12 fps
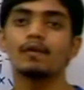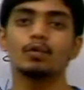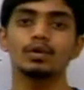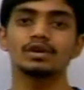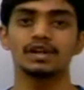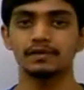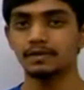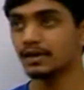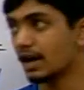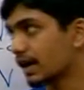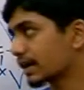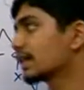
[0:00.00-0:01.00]
won't even
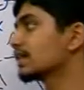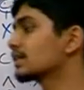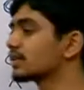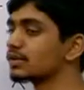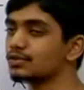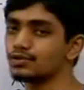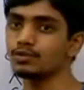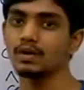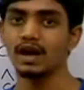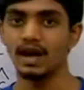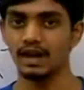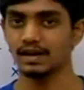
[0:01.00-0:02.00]
occur in these two
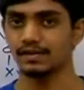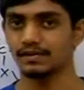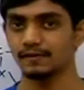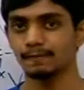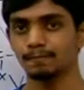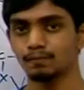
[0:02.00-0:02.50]
halides.